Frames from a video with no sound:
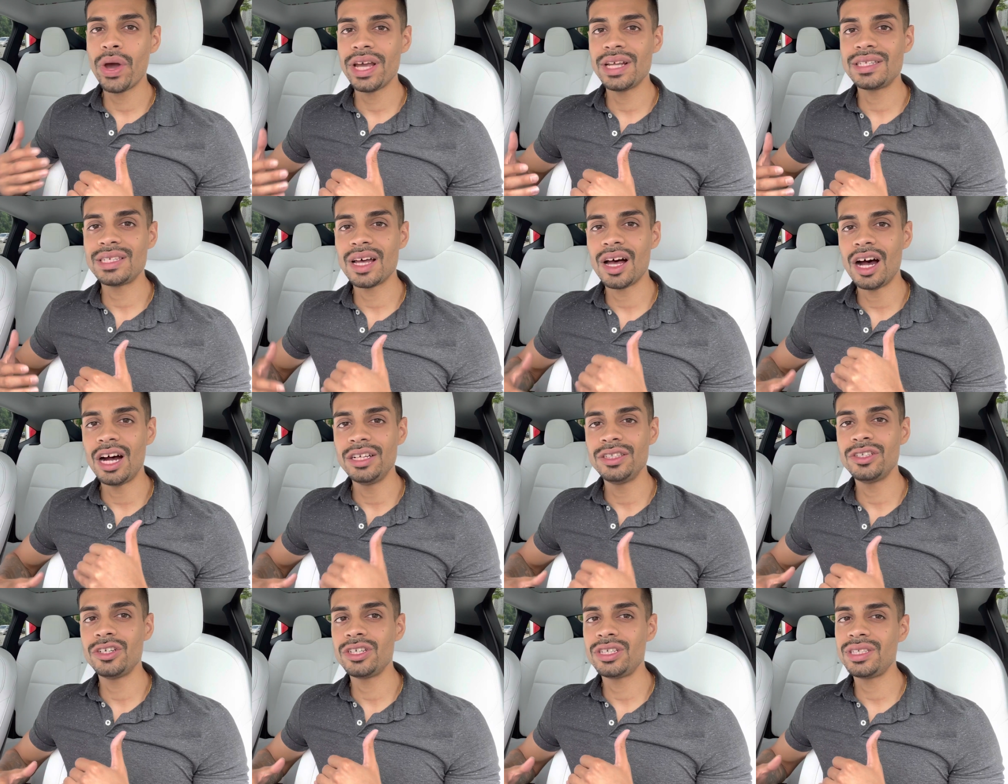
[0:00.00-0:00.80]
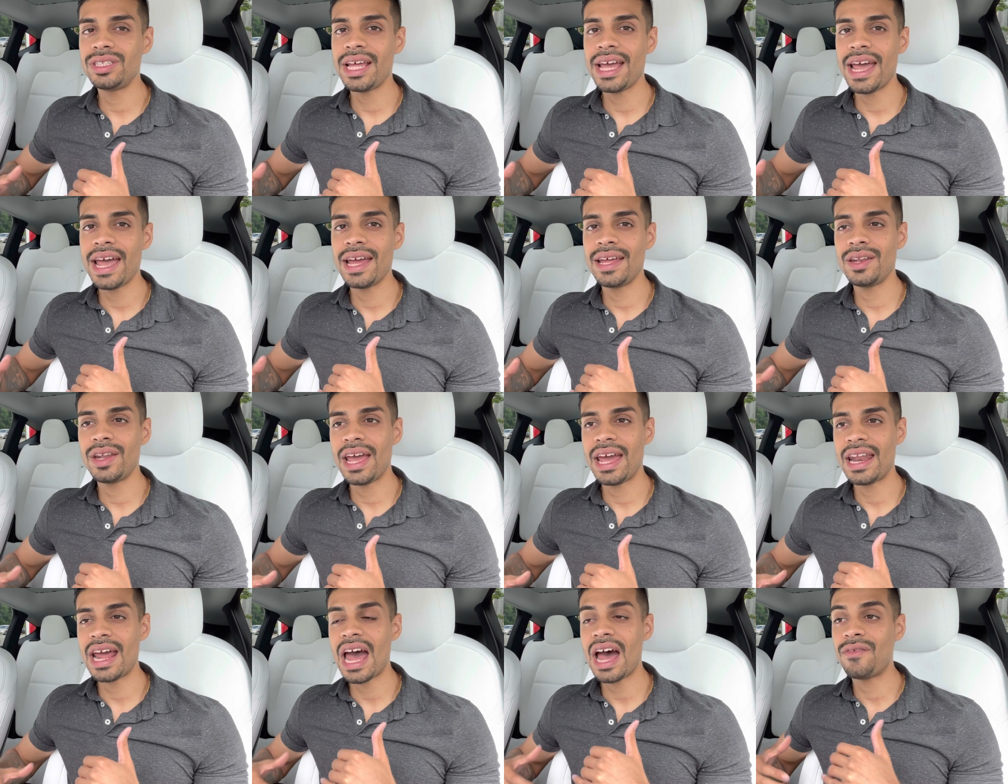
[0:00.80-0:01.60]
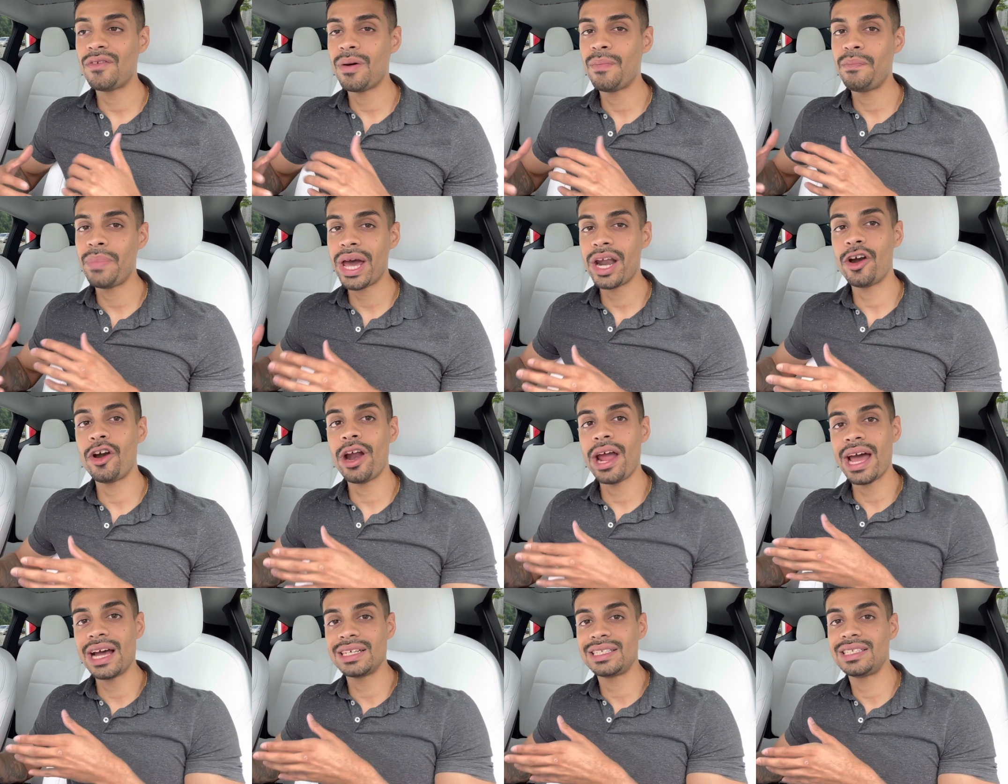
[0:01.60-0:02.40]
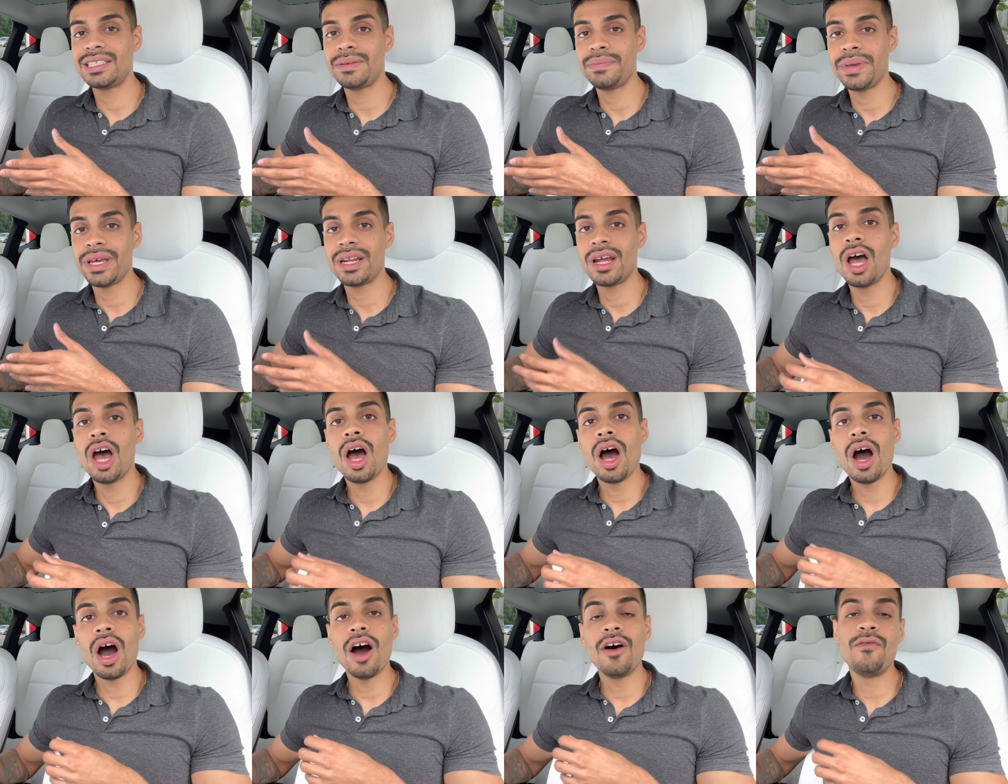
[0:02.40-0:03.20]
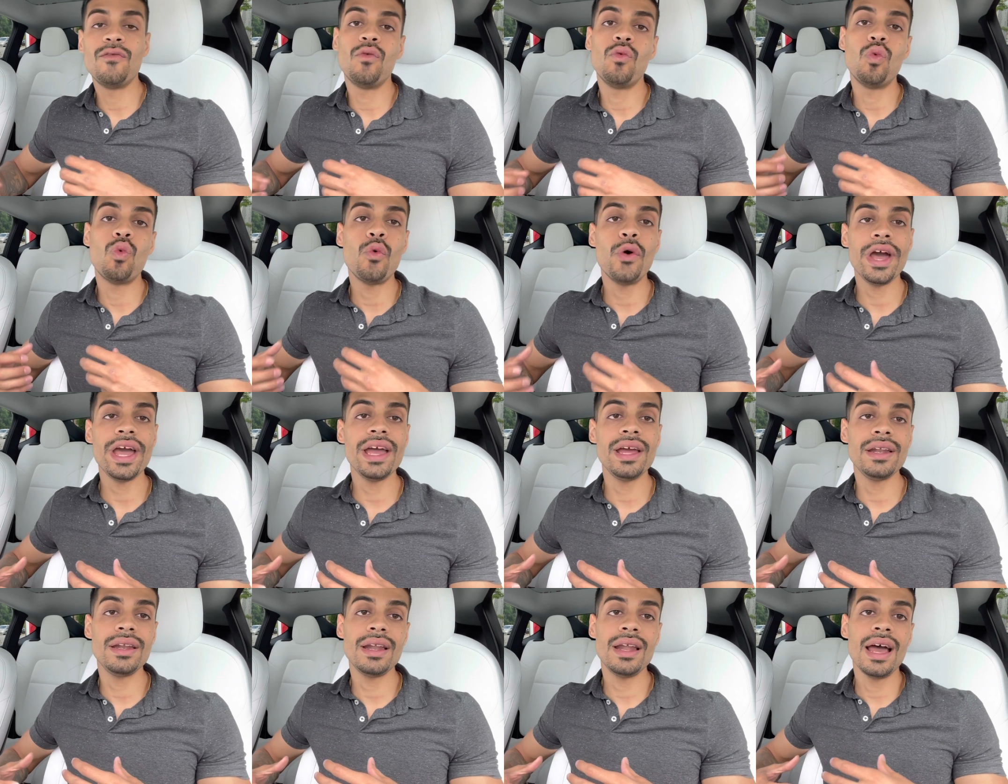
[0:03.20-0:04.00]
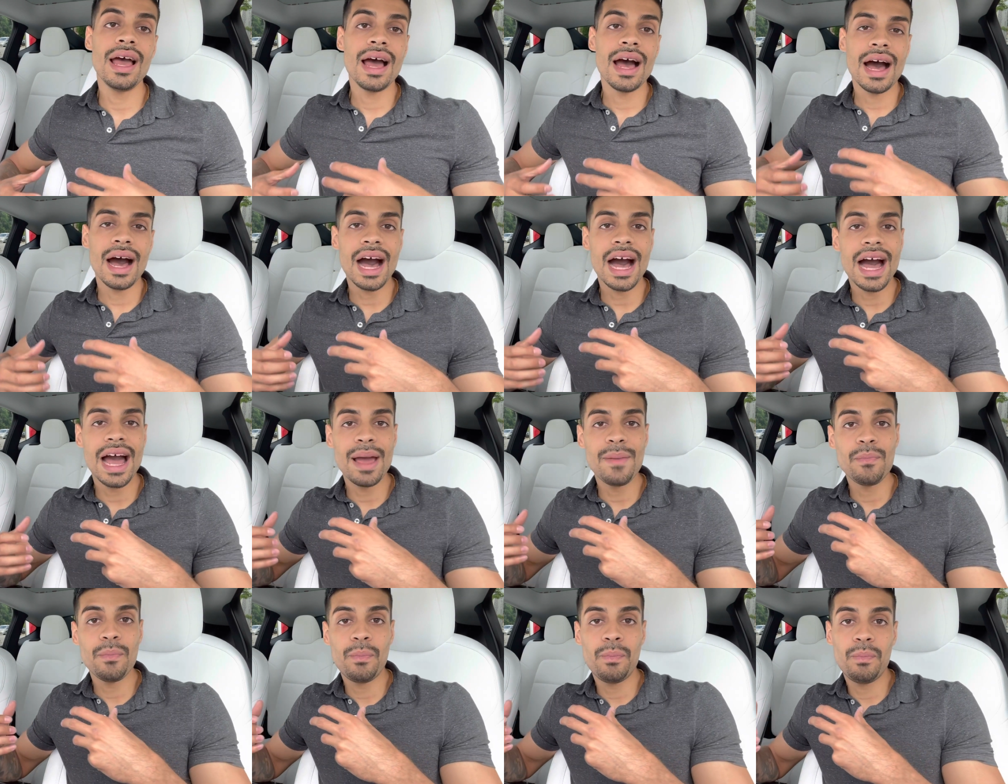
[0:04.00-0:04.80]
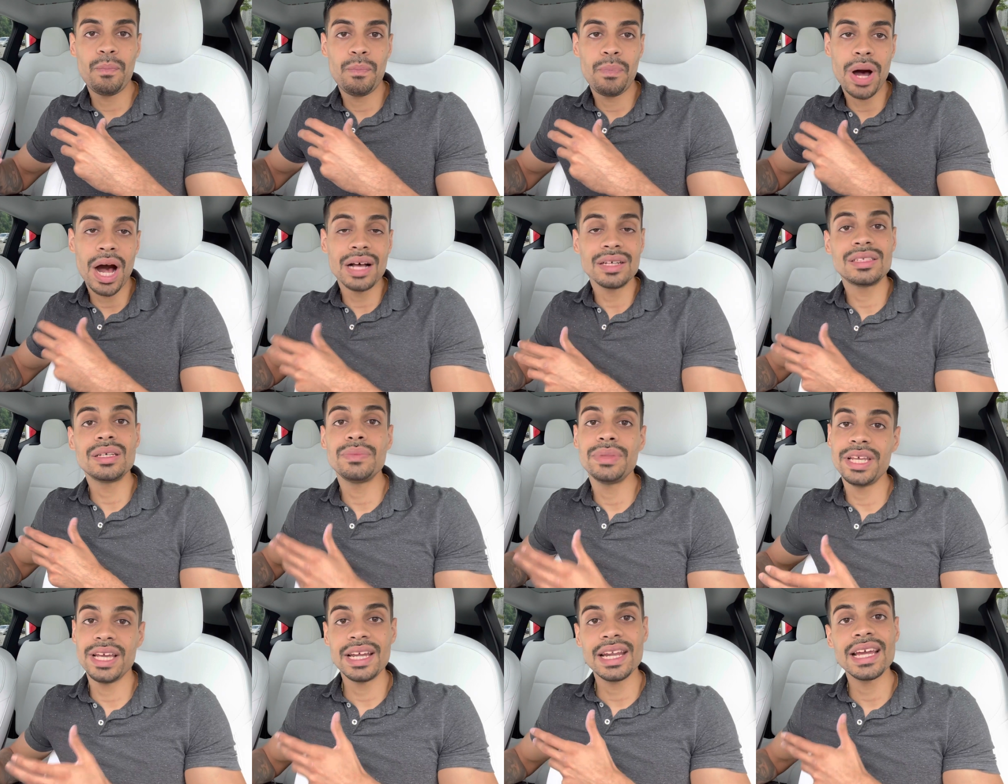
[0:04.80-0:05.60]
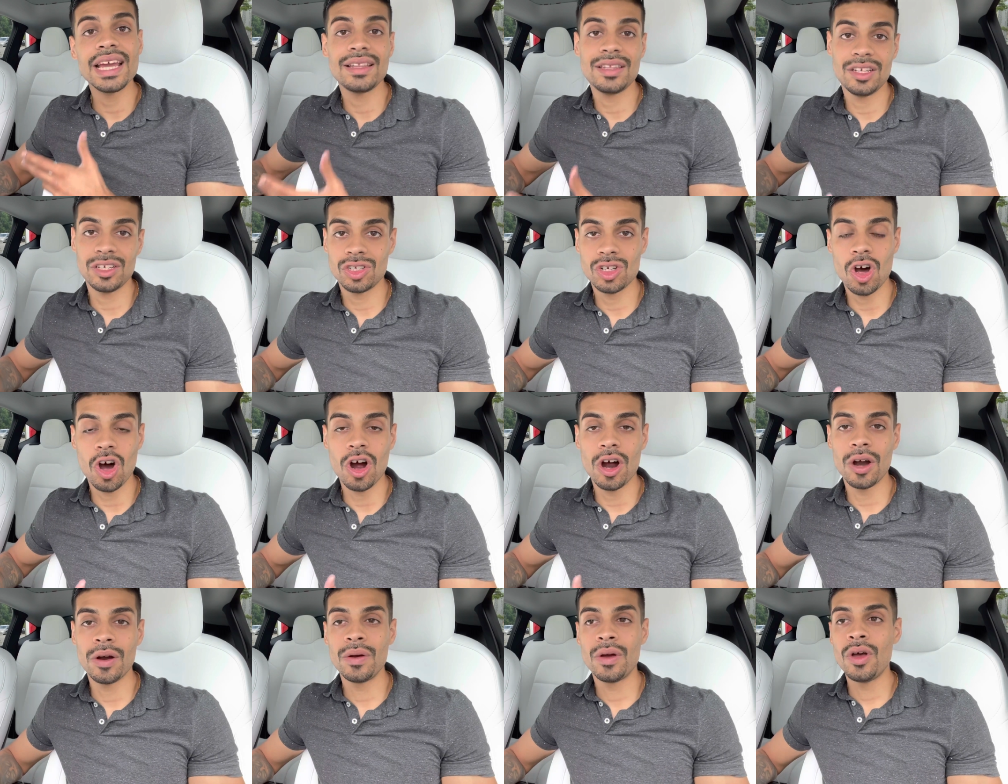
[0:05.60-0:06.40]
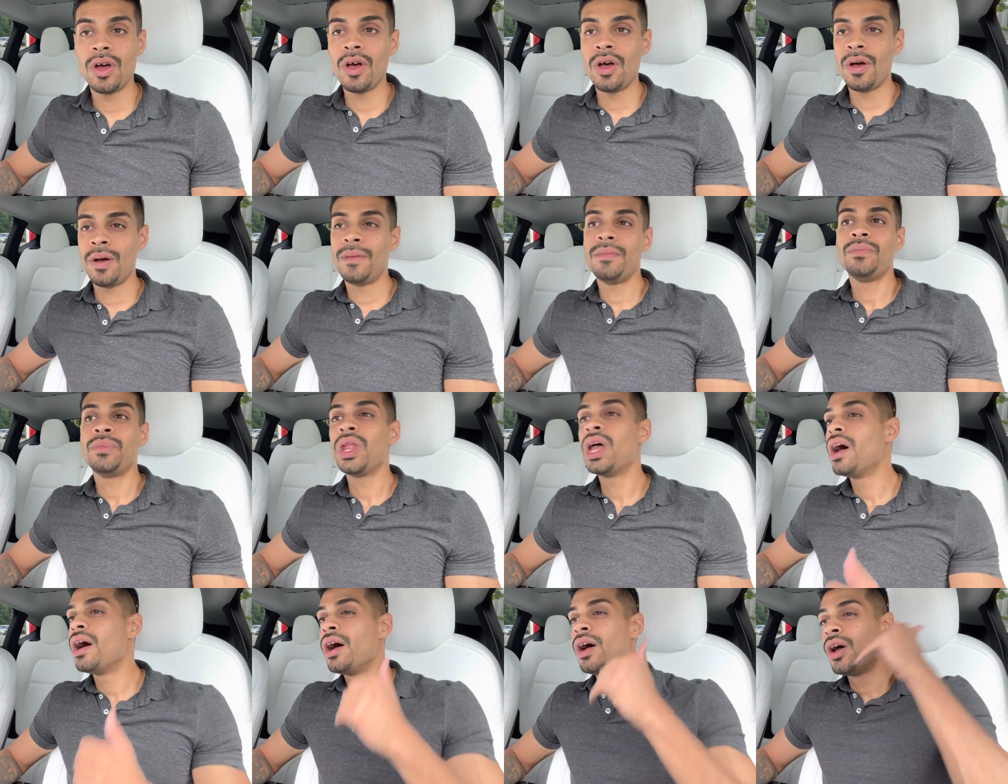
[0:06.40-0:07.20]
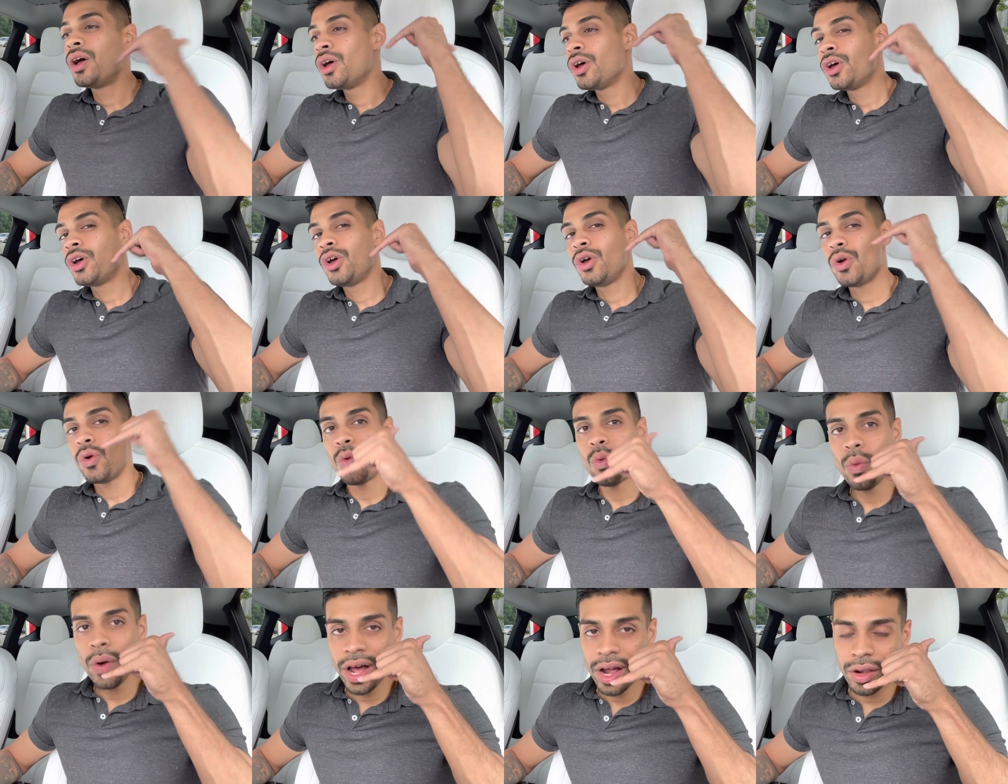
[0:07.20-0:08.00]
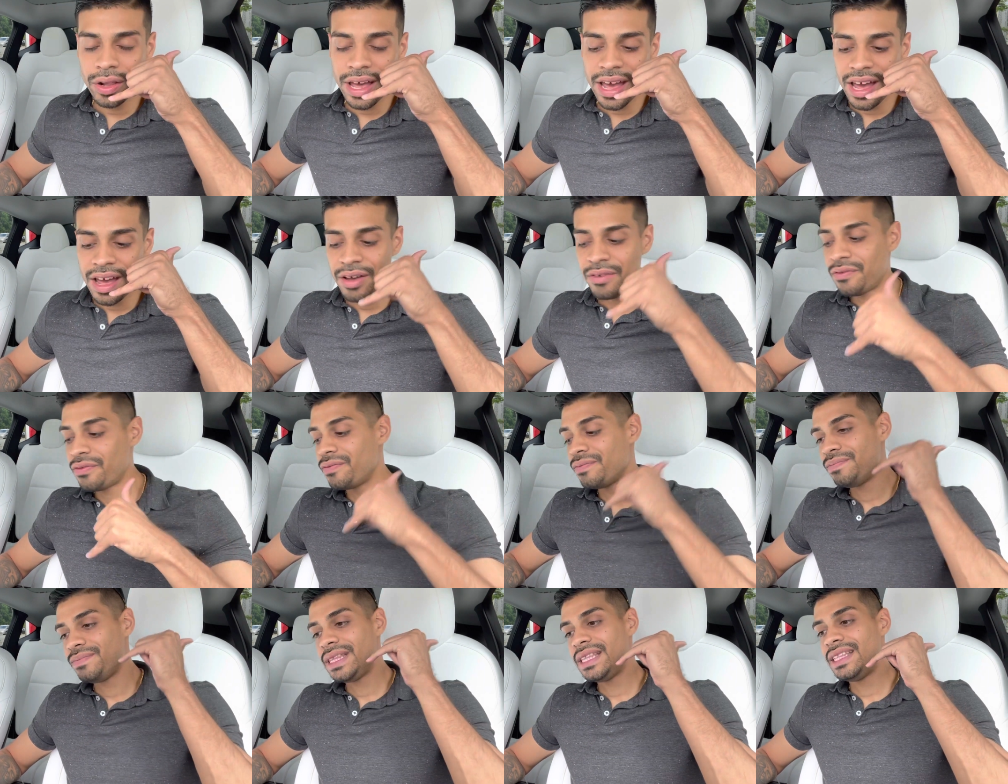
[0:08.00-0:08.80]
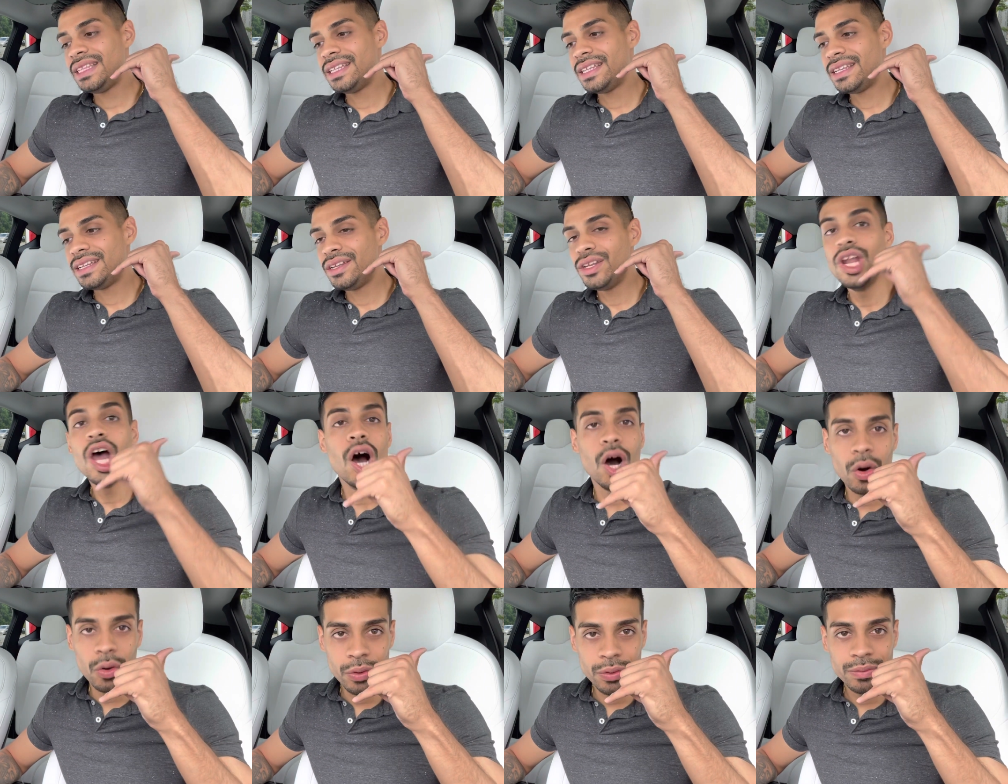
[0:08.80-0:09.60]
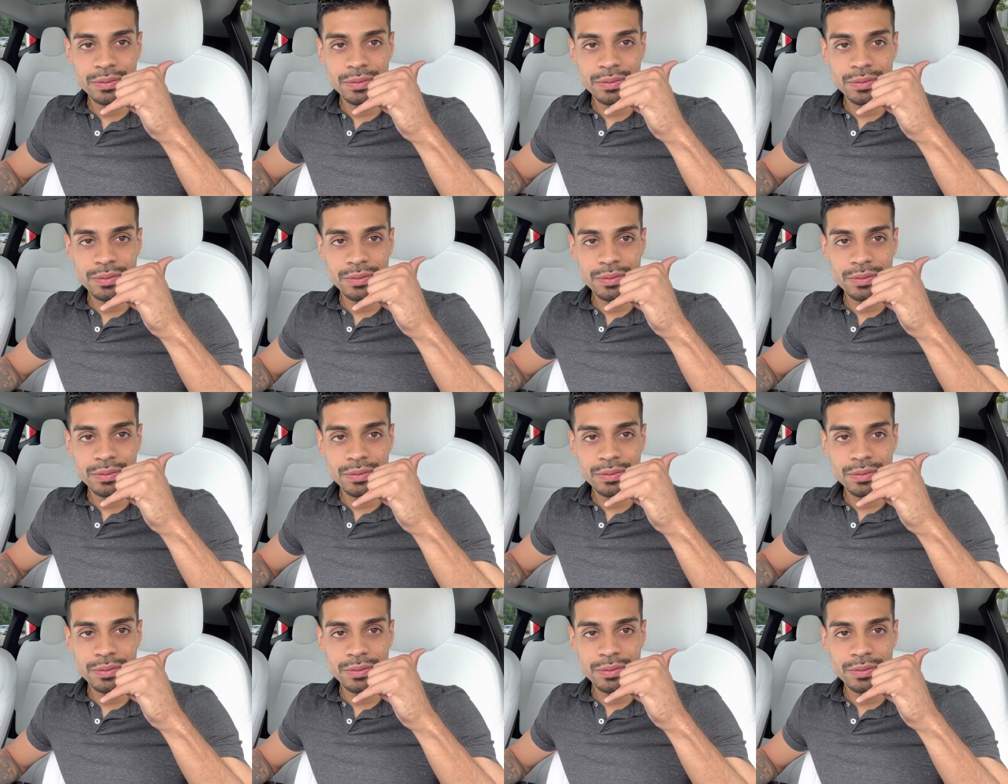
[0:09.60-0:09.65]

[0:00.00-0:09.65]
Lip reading: to understand and have a better estimate of when I'm possibly gonna get this car? Well, Kev, no.